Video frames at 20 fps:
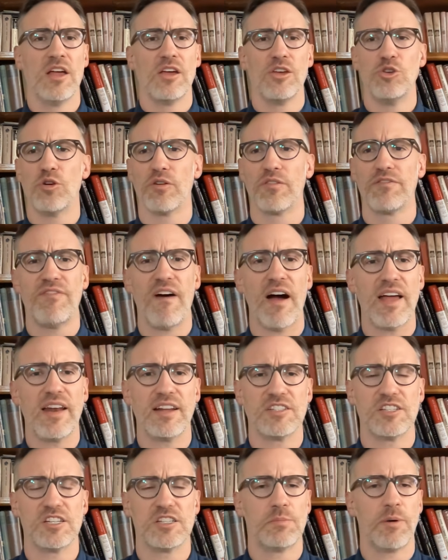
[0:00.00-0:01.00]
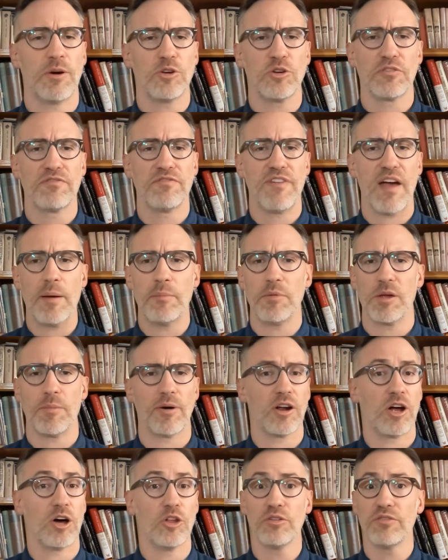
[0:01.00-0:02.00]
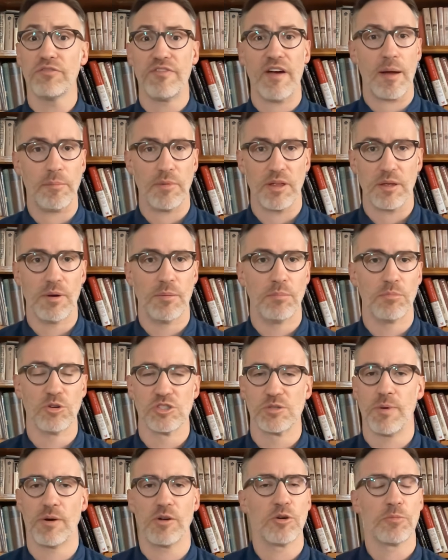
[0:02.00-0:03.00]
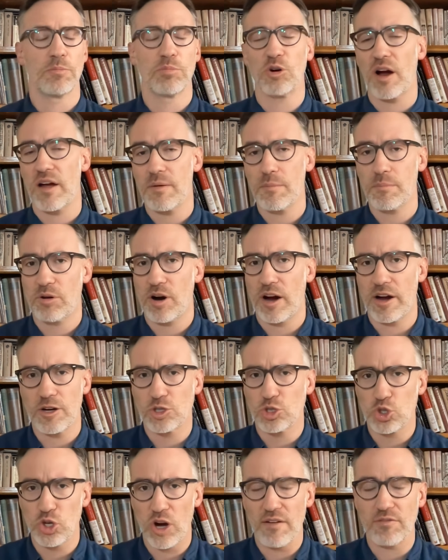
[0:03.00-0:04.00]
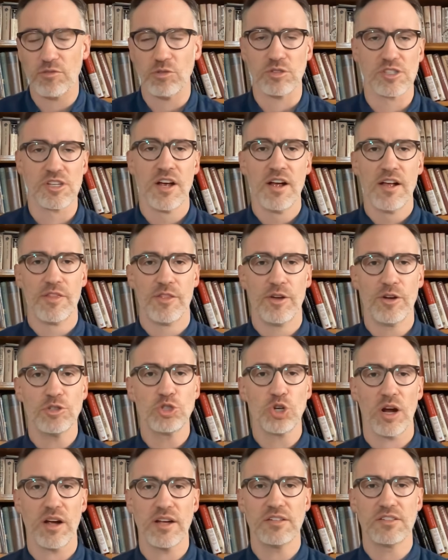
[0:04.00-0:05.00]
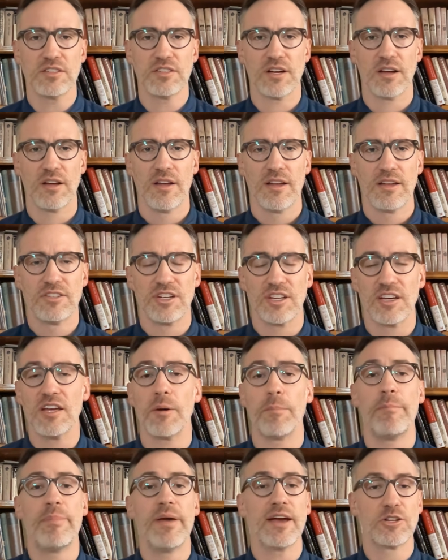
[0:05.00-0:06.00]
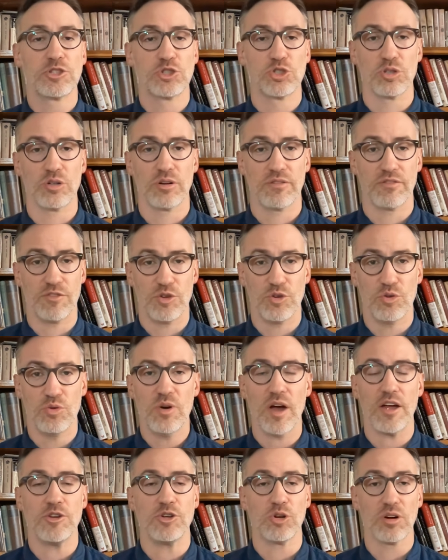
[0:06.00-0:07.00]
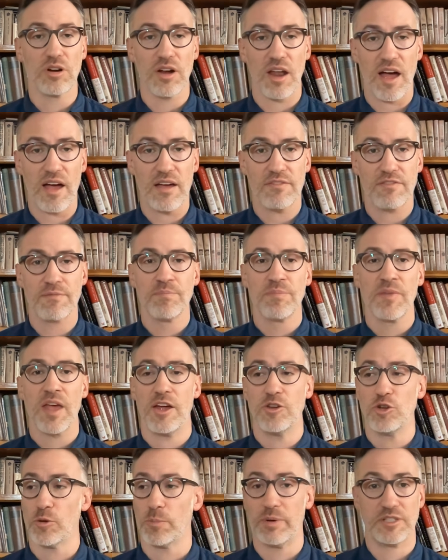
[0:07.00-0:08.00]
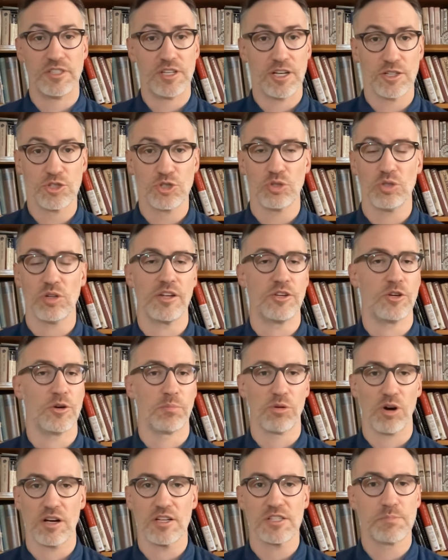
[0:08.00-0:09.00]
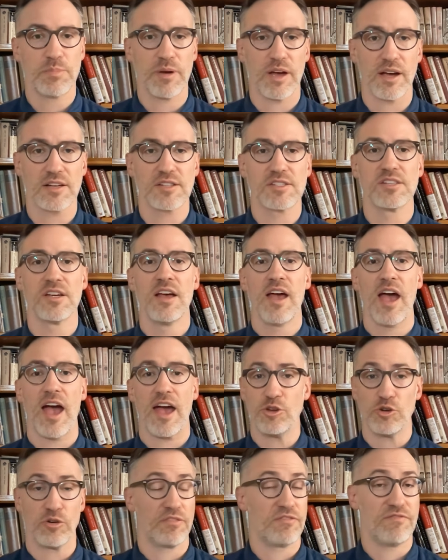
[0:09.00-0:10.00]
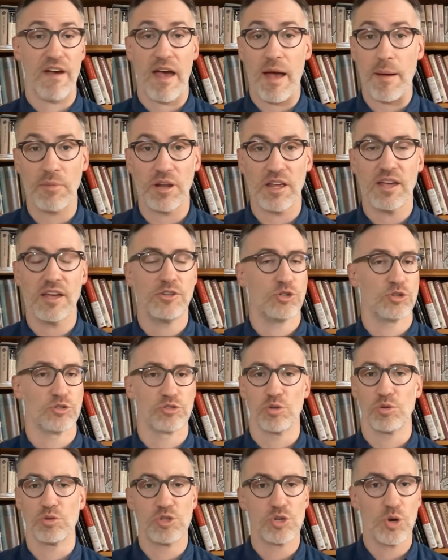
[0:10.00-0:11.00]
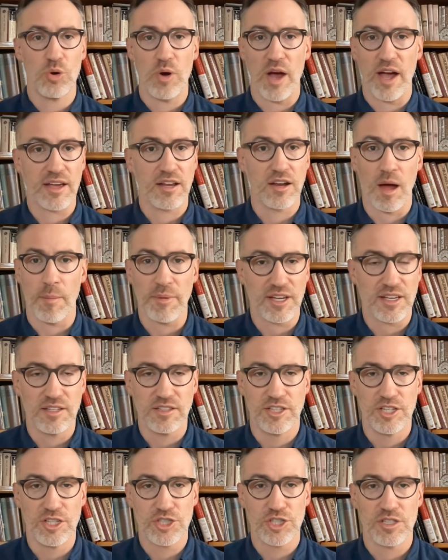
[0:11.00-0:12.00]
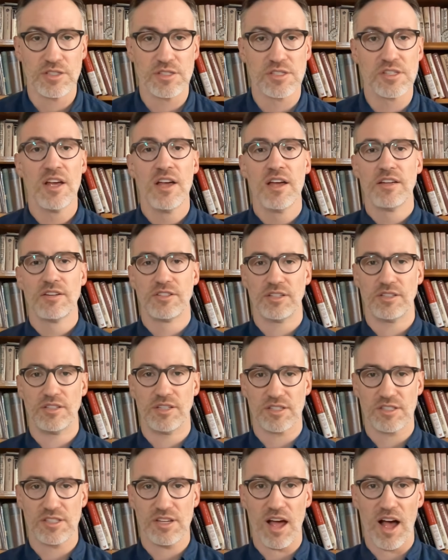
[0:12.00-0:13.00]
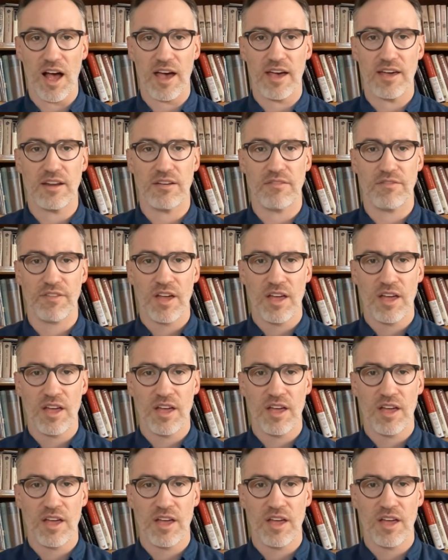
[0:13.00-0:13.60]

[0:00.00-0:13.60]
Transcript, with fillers: your finances, about your family, about other family members, about your pri- prior travels. They're trying to, to get a picture of you and your life and your potential and your prospects and your family and your socioeconomic conditions to decide if